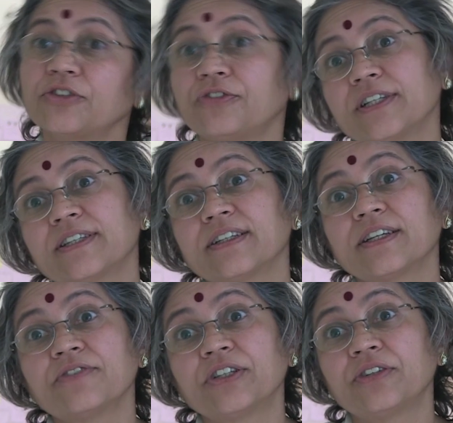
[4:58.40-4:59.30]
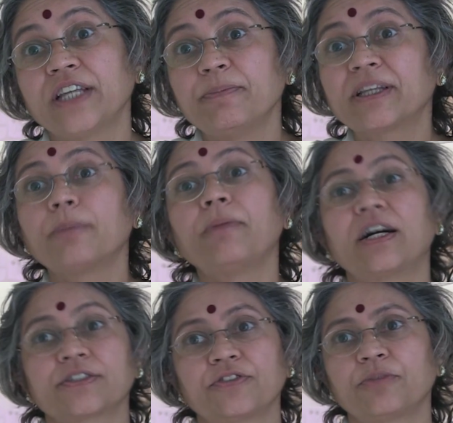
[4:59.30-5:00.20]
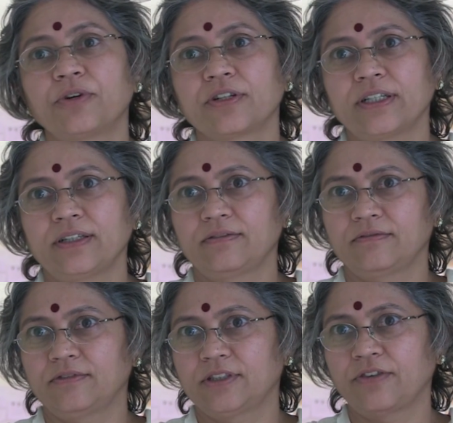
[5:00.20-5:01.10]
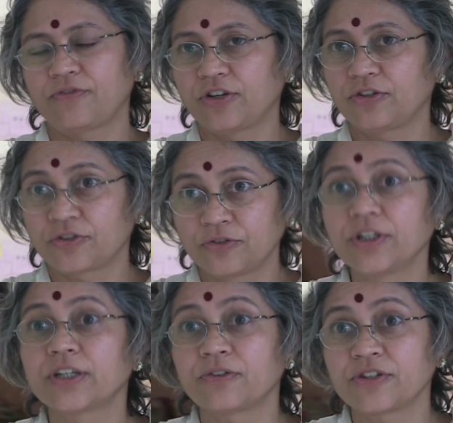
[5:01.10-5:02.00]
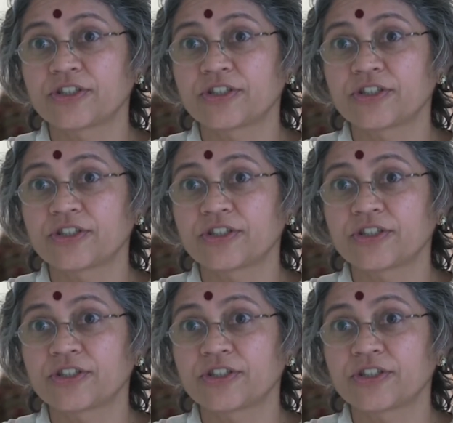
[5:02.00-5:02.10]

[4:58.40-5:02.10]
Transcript: the first thing is, when you're naming the parts of the body, say for your 2-year-old